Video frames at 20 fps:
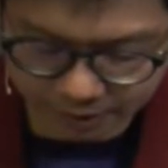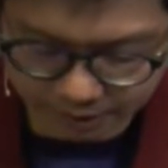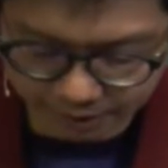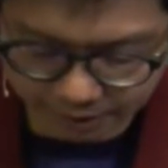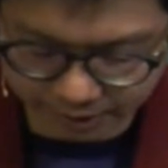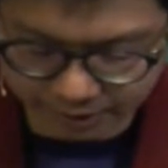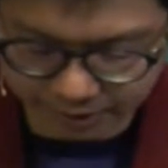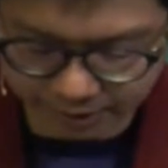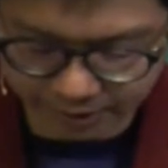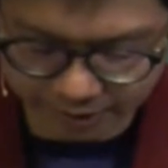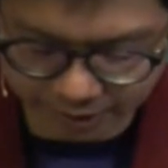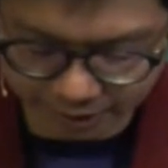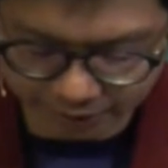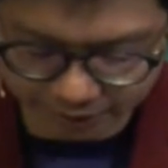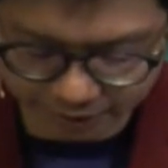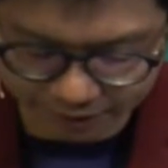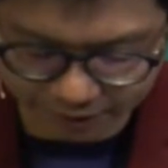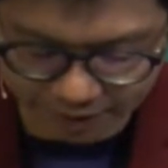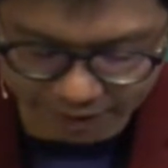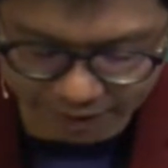Okay, then
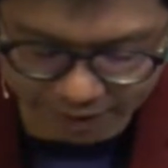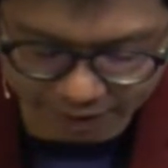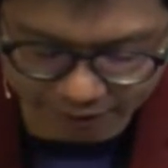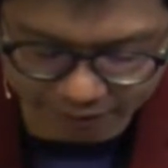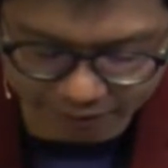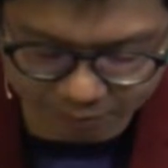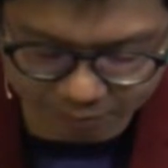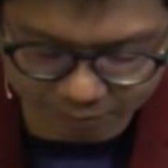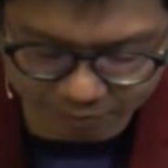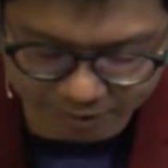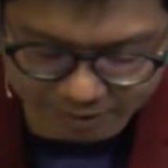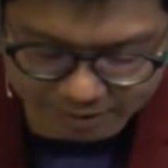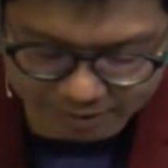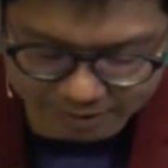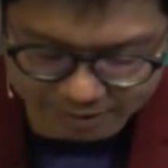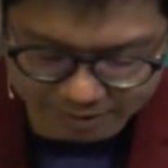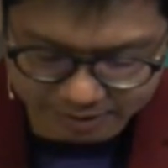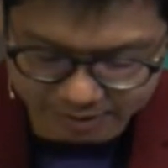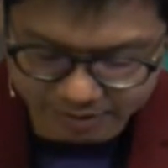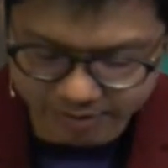after that I have the
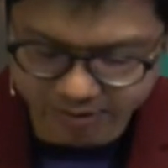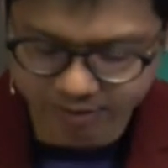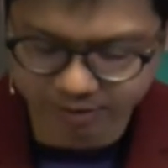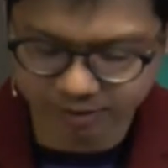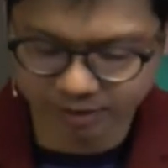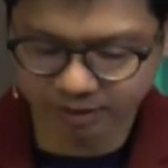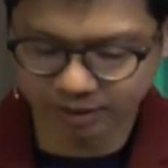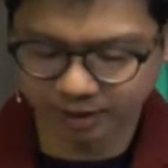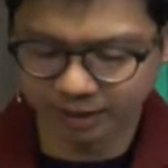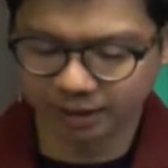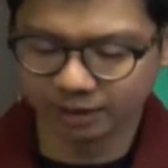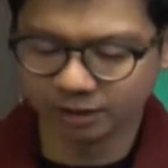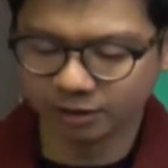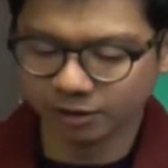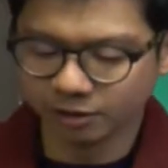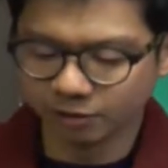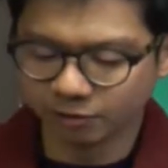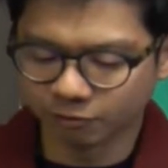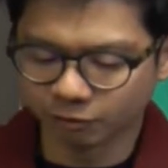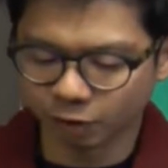mass. Okay,
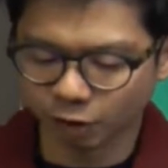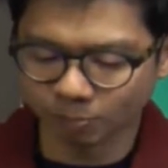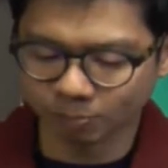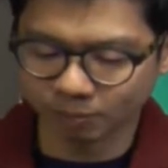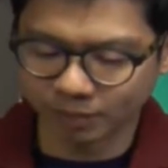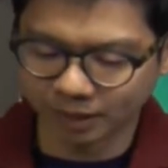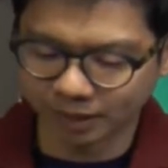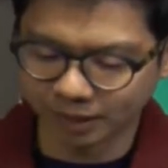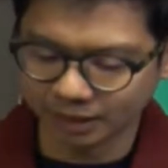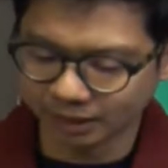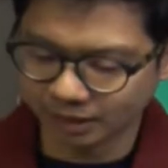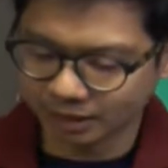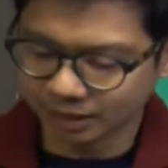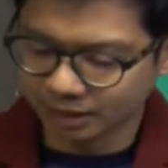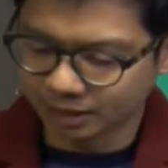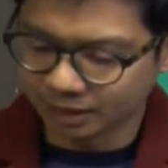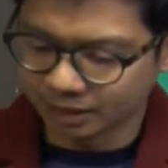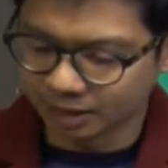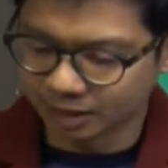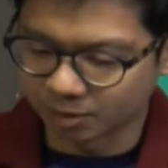for P
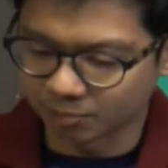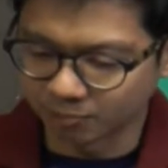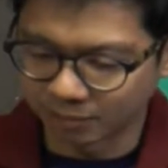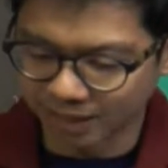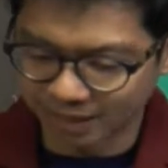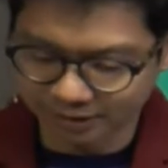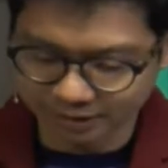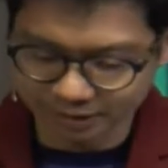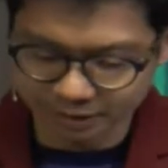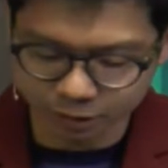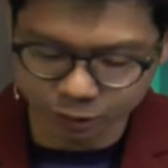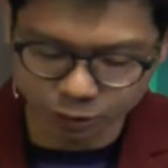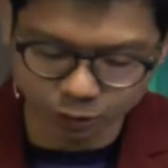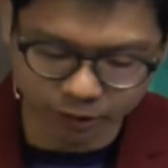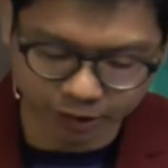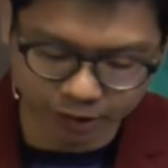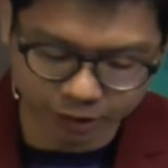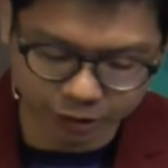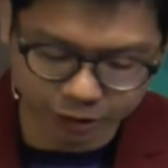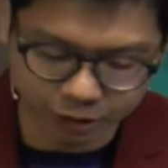the mass is 2
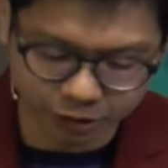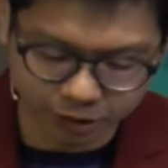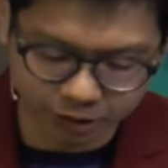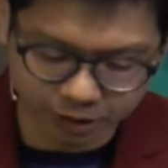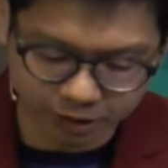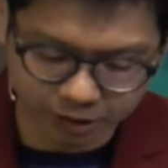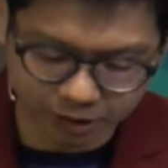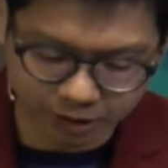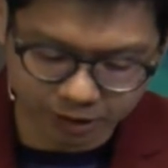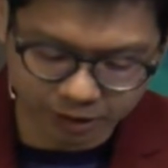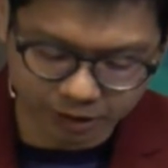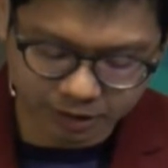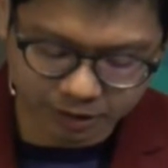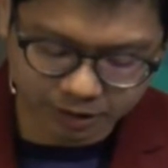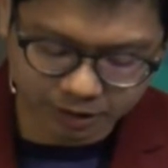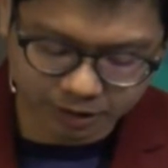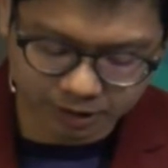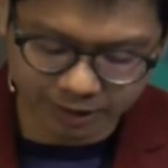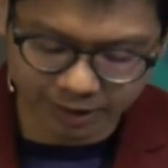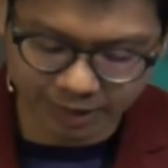kg.
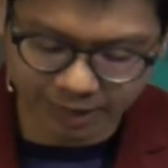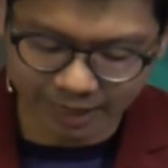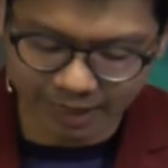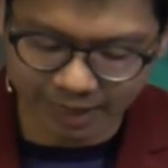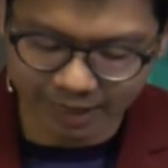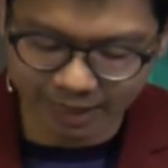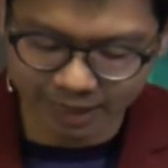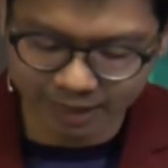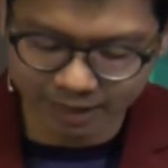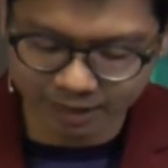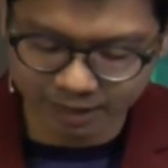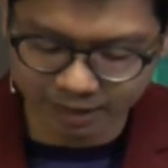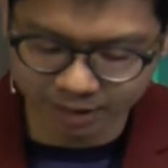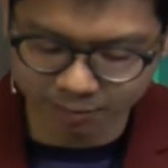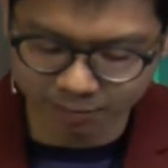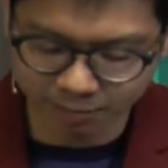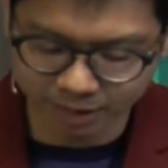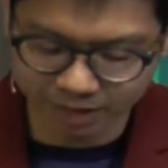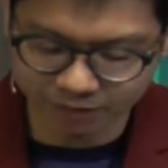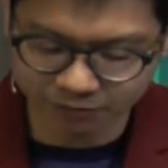Okay, and
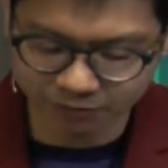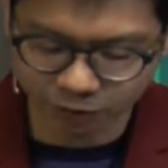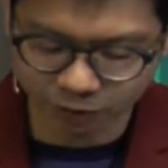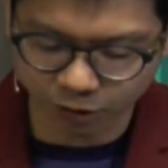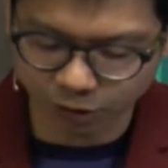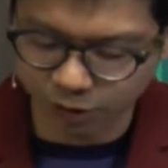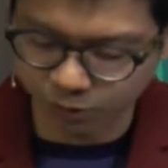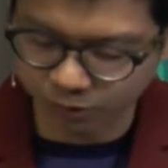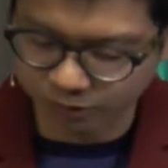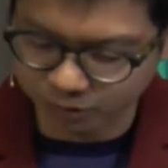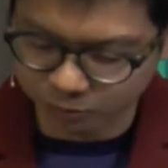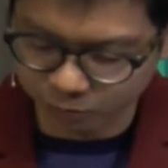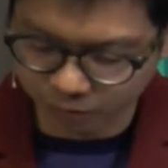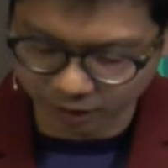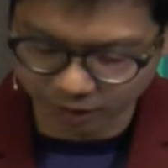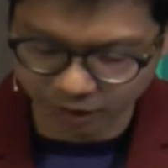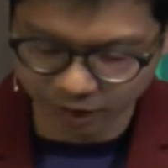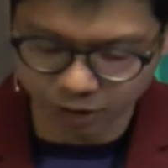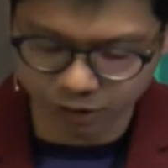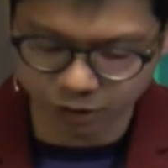the mass for Q is
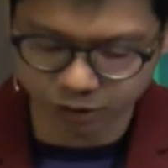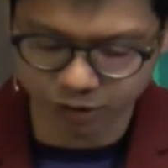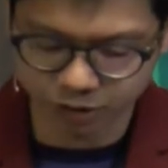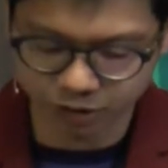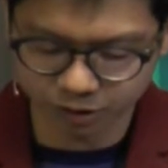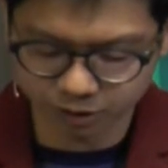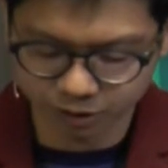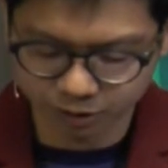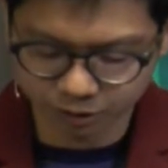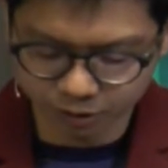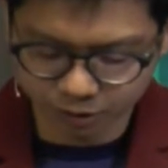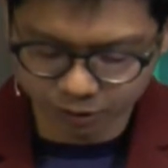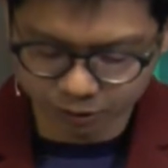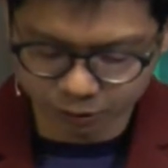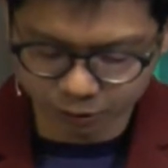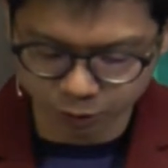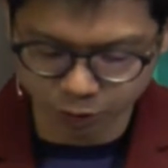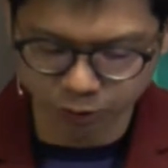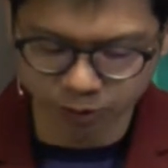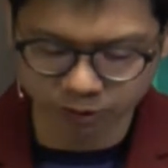1 kg.
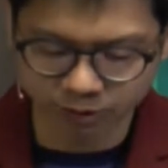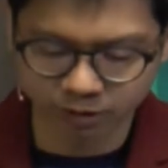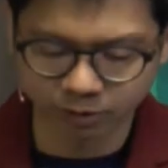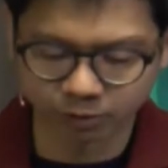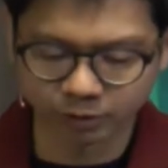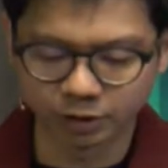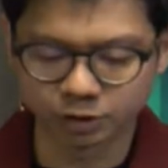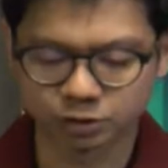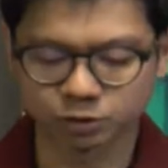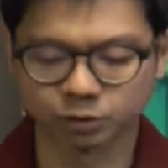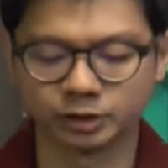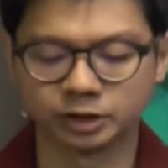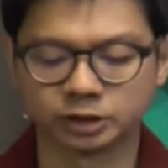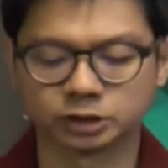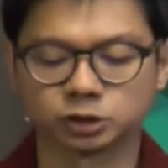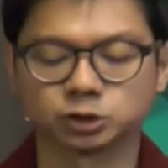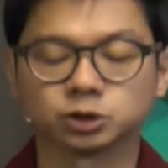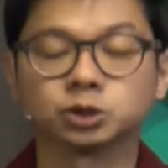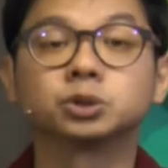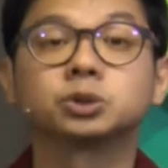So the ratio
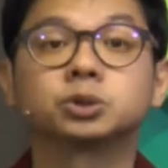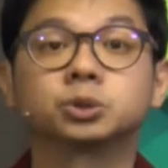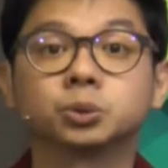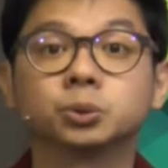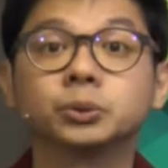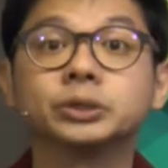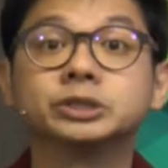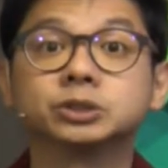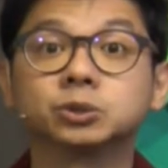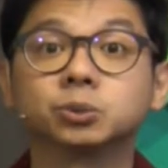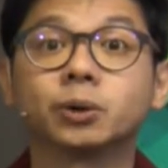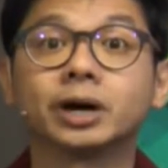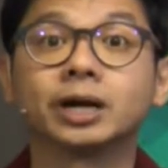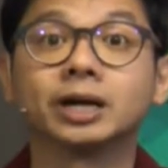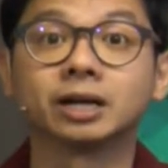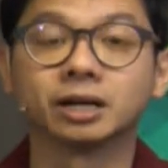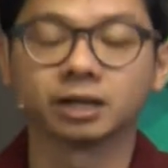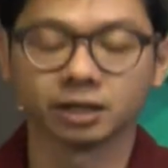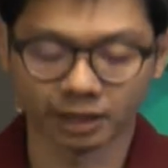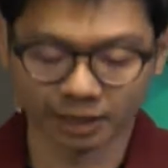is also 2 is to
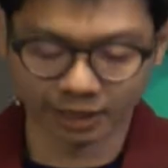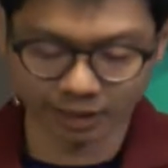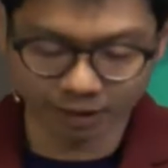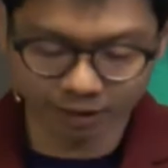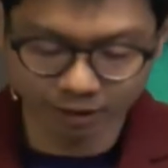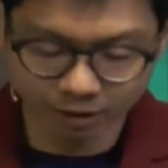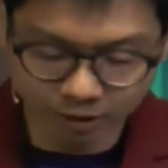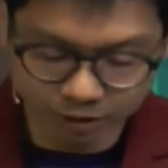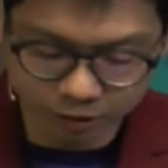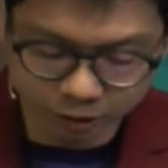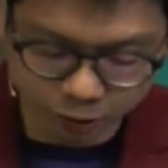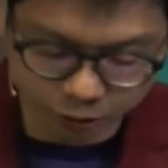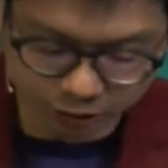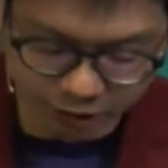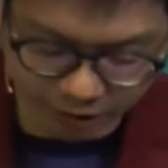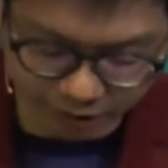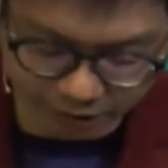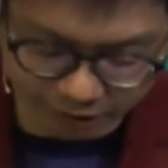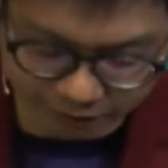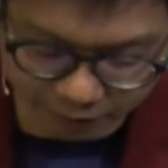1. Okay, so
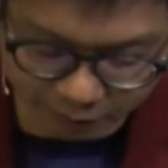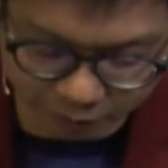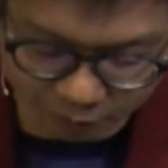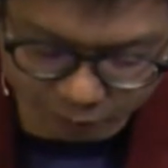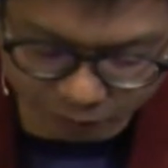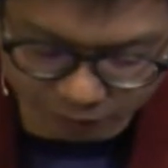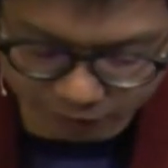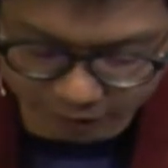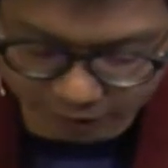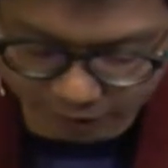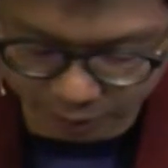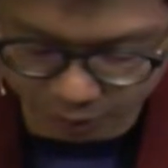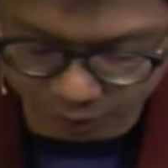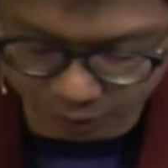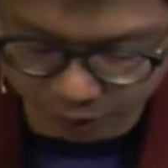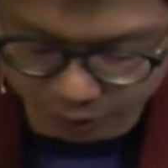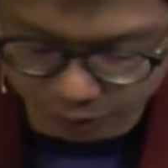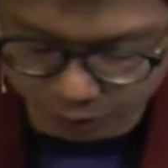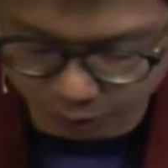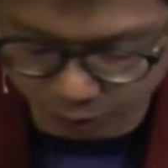now if I want to find the
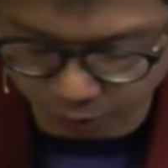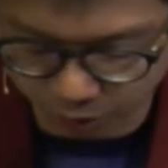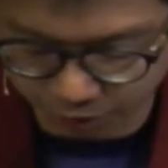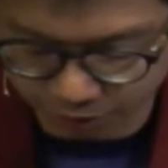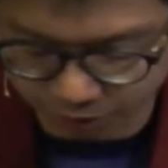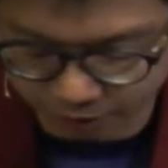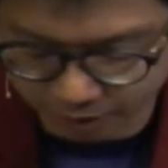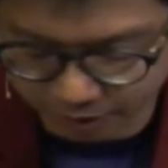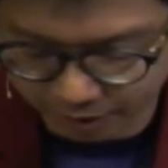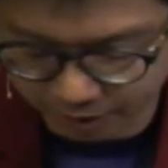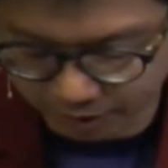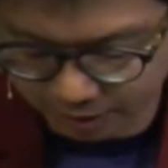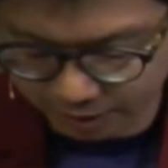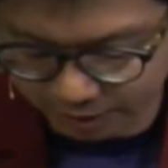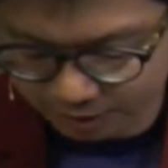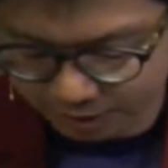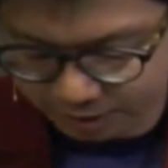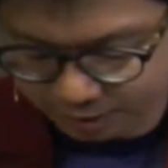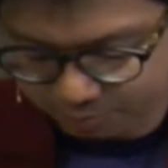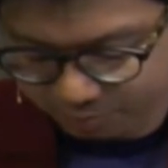ratio of the
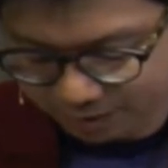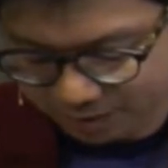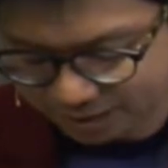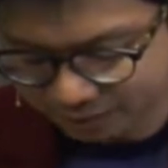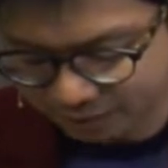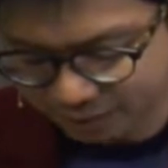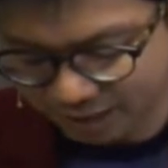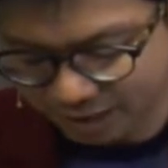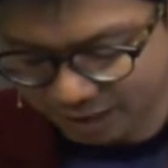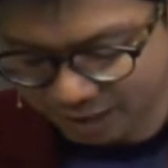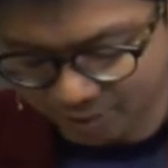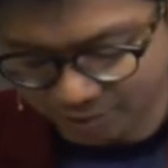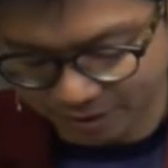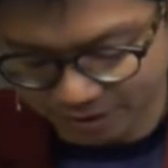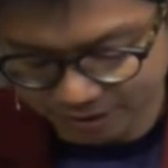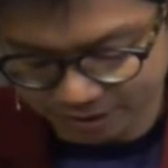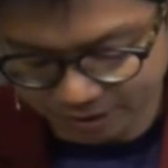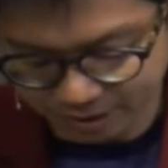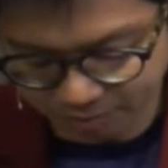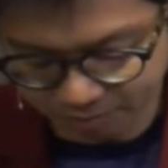specific heat
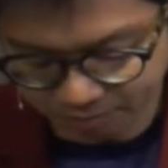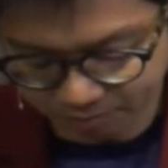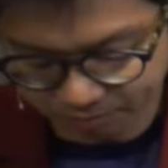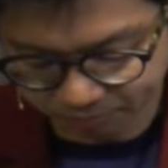capacity,